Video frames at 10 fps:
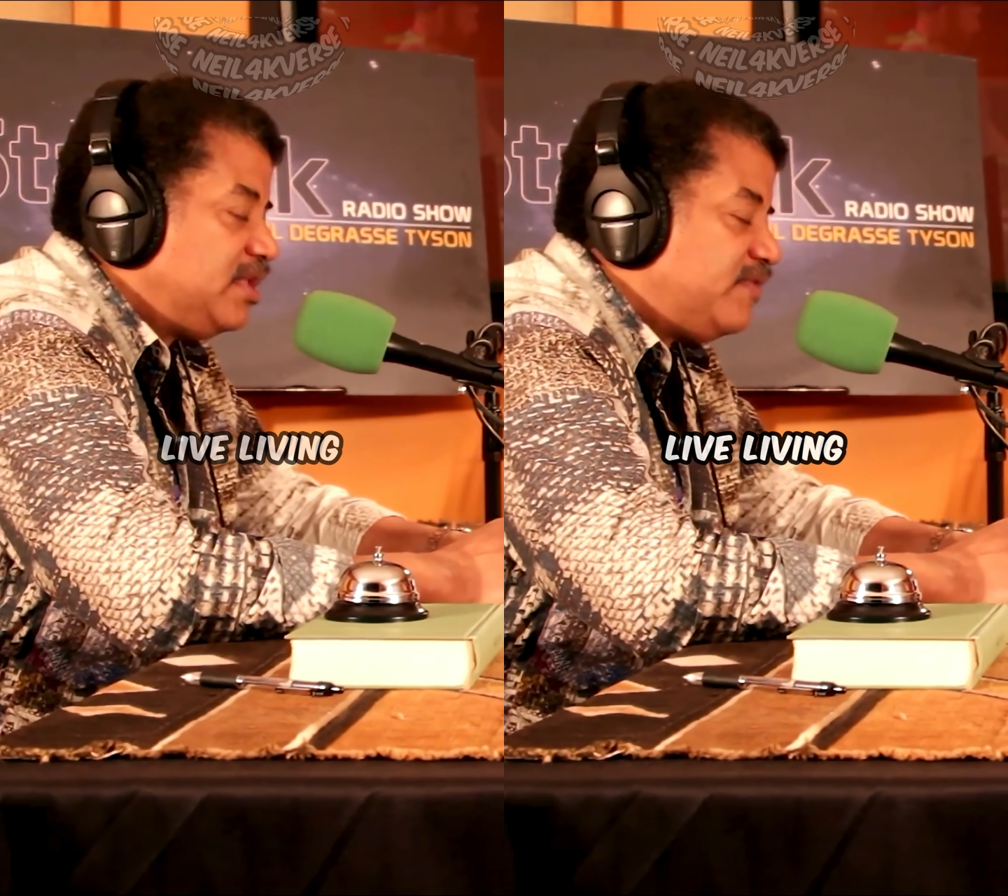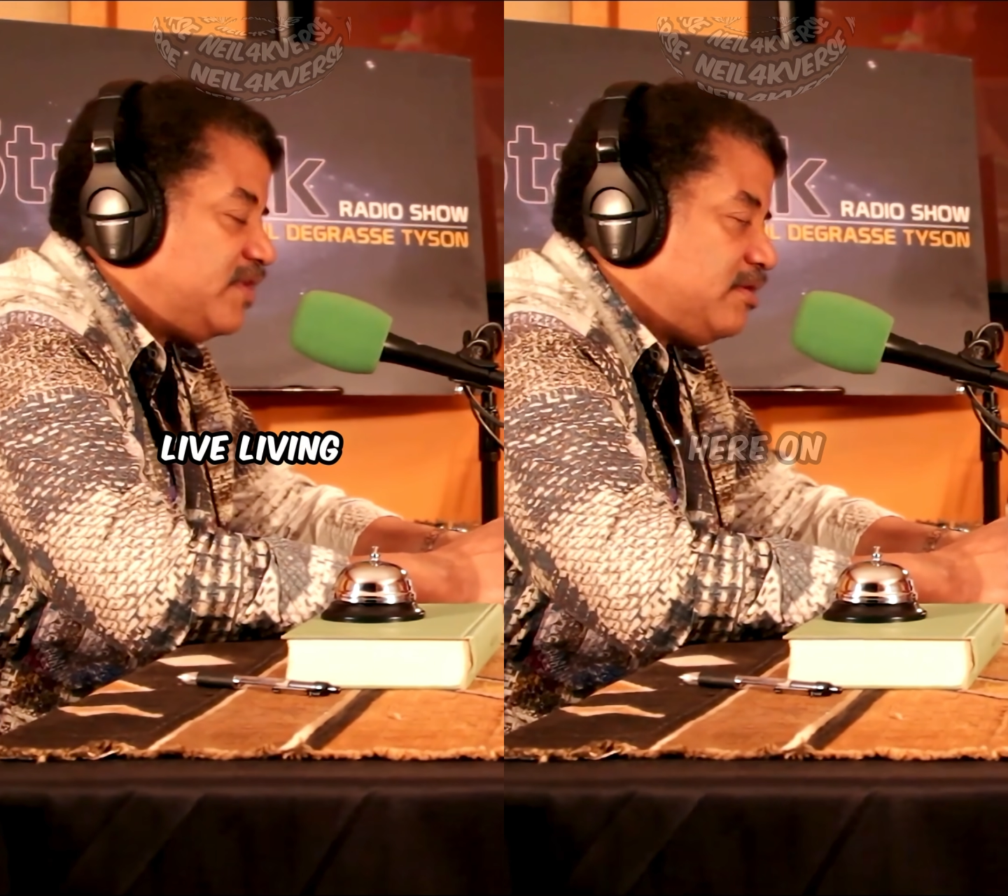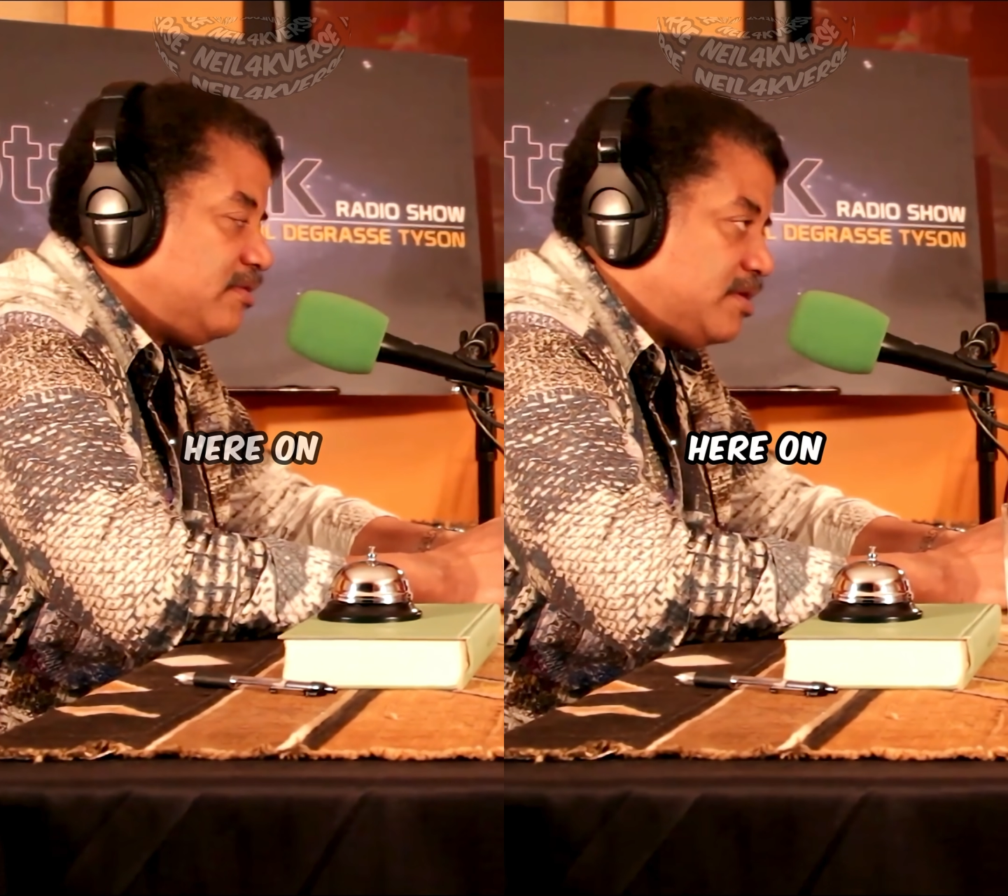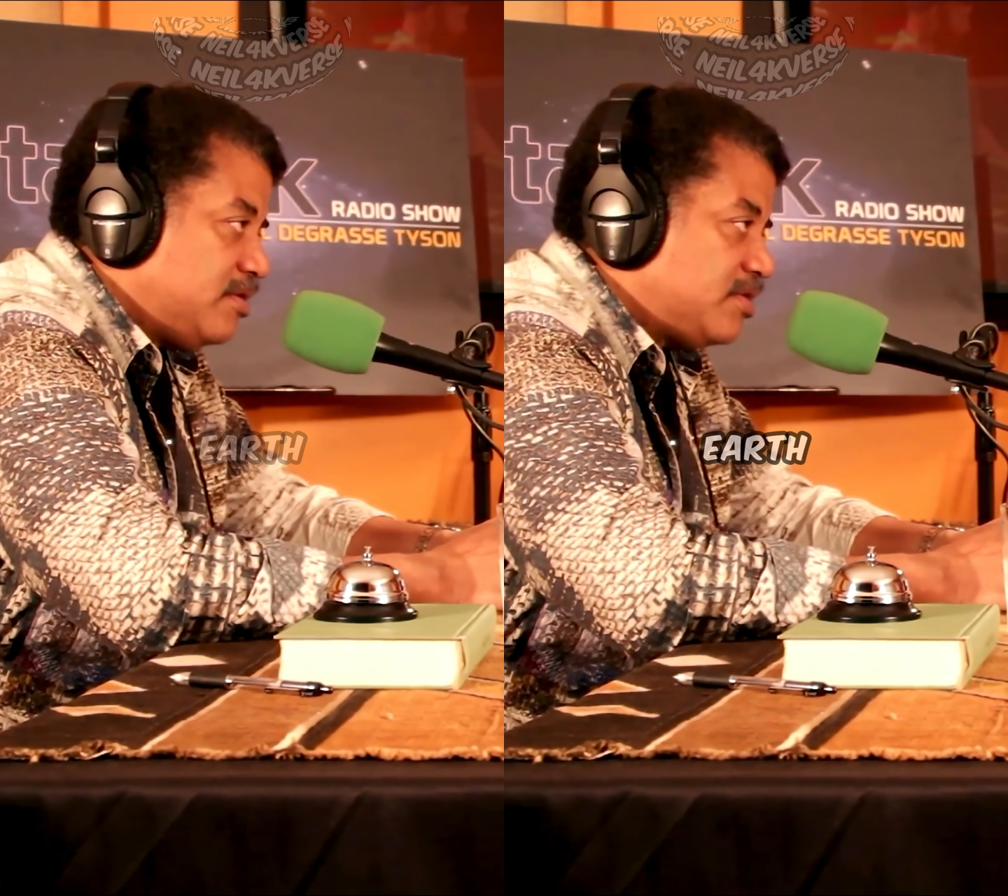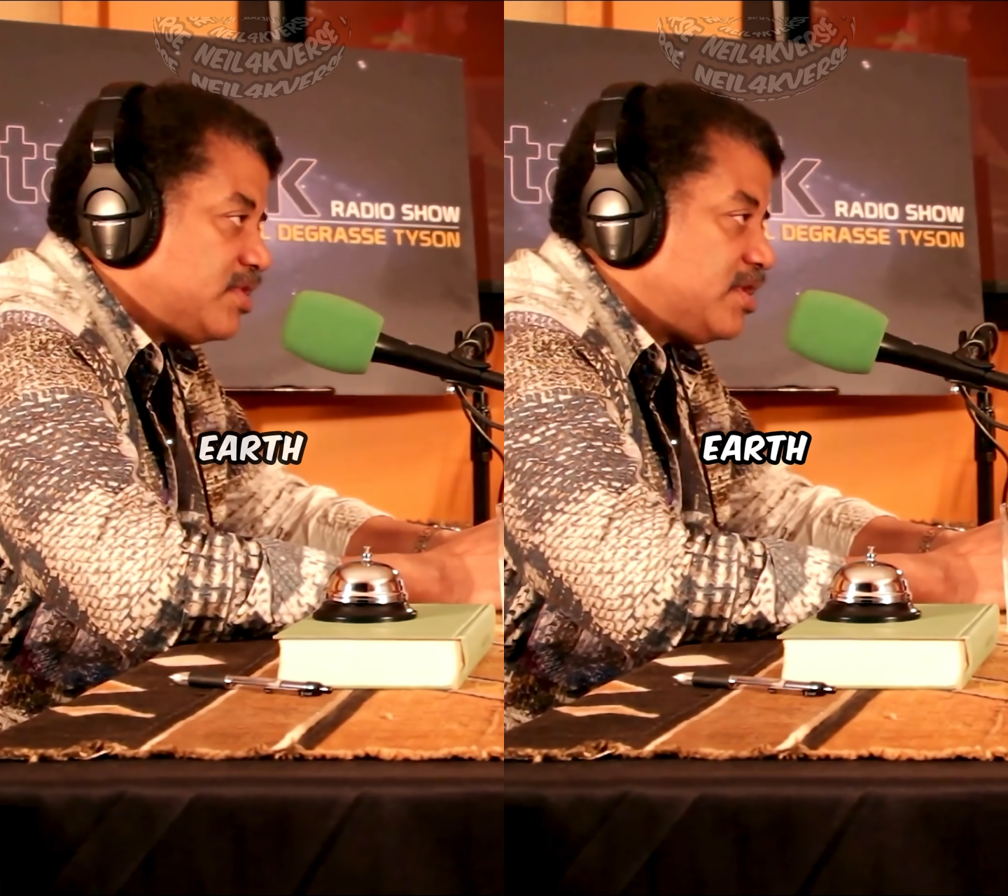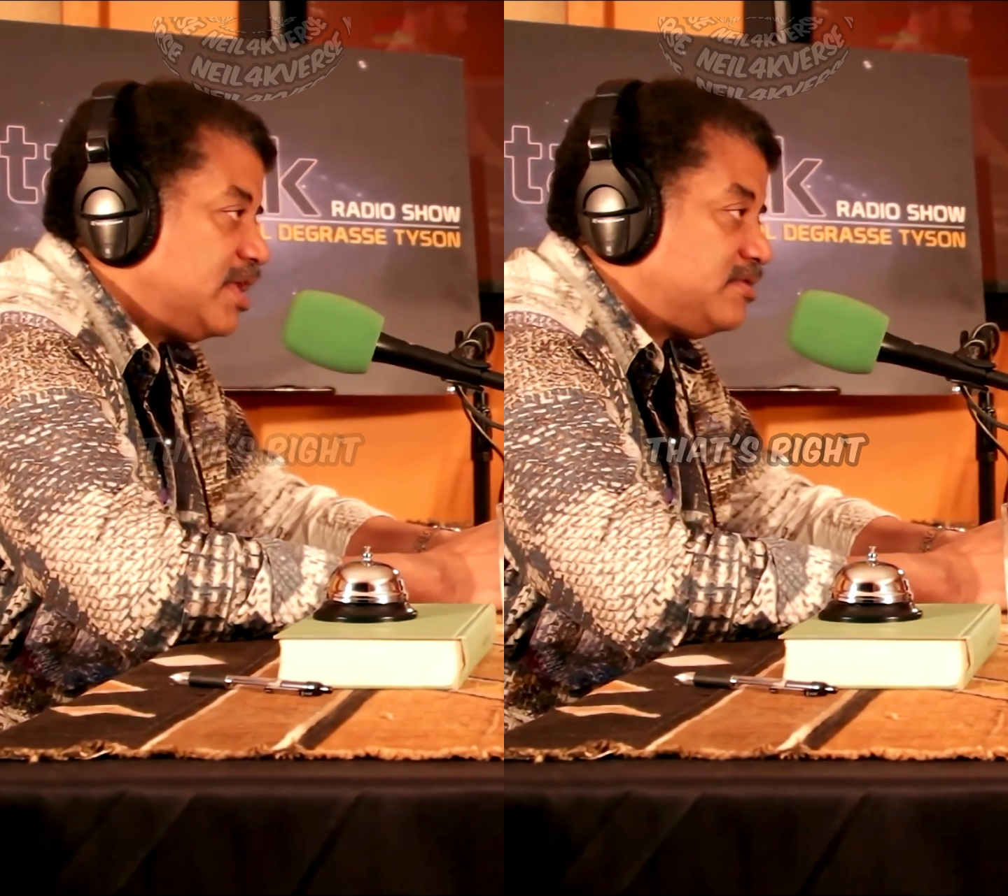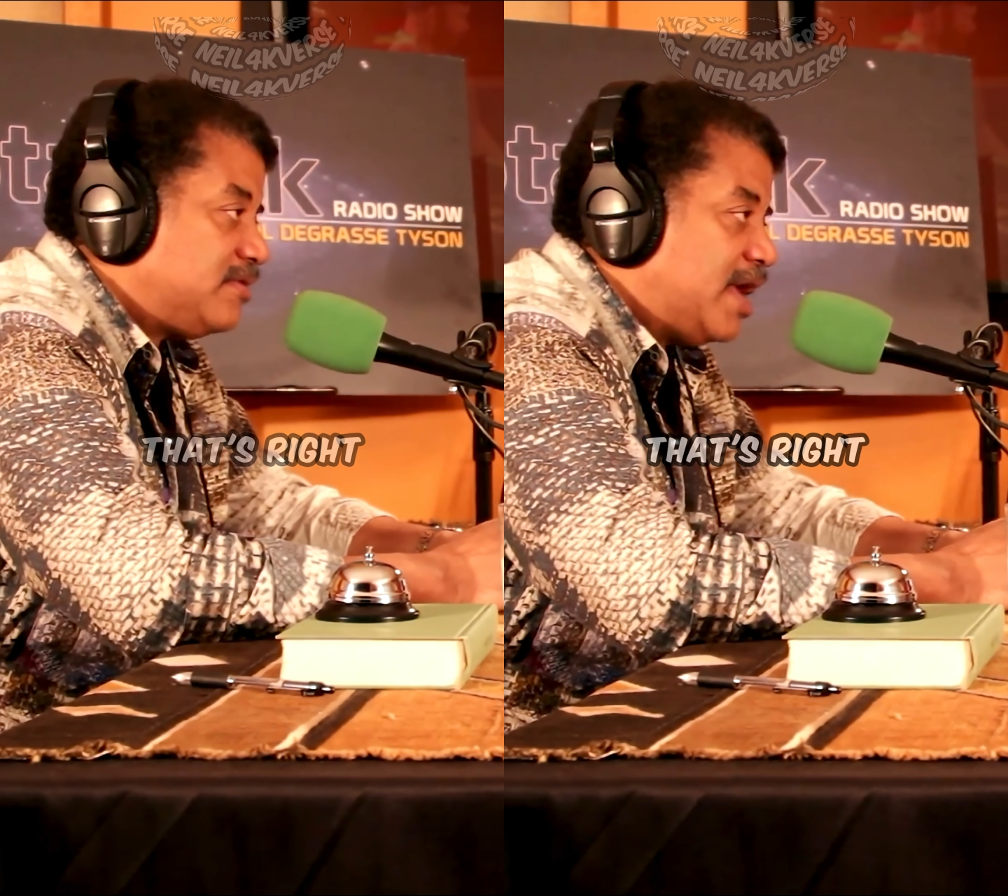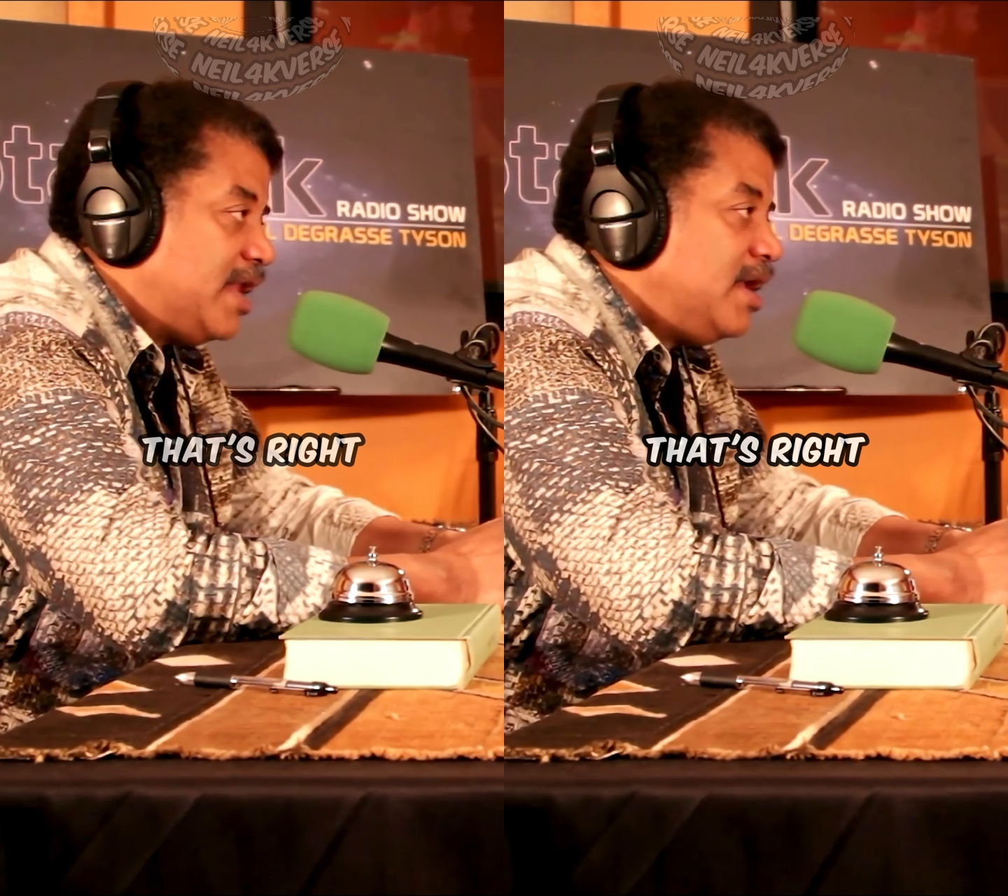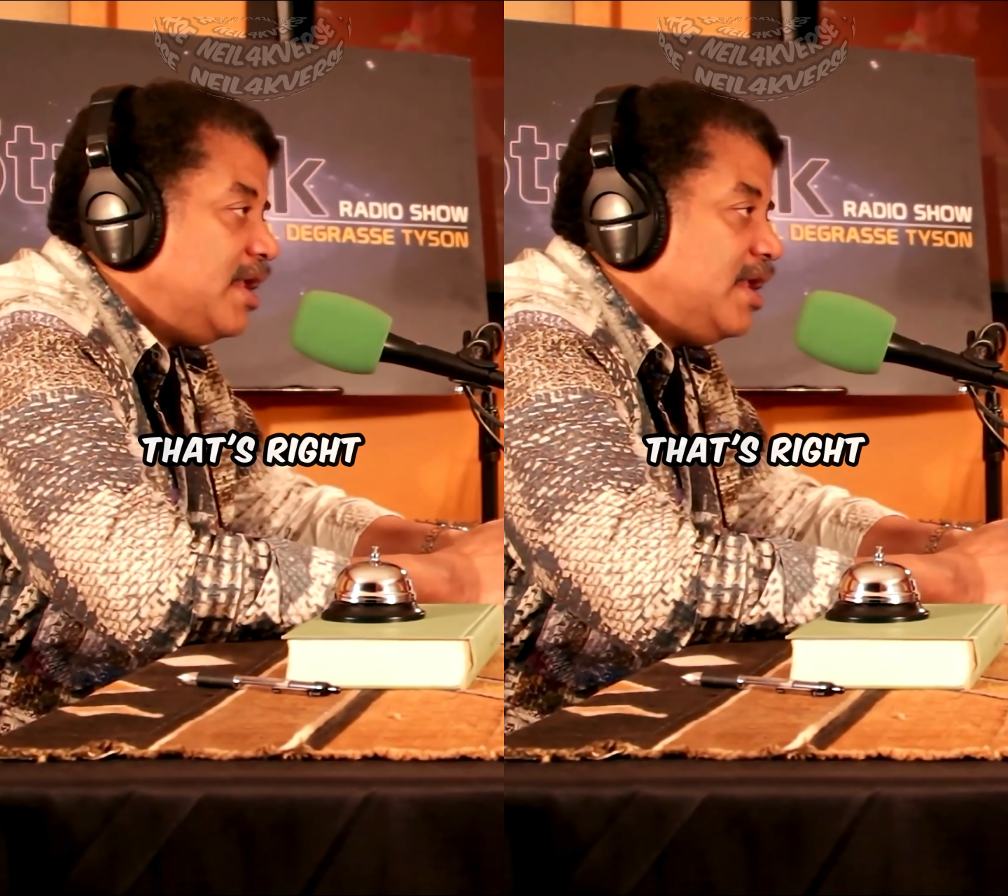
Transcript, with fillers: living here on Earth. That's right.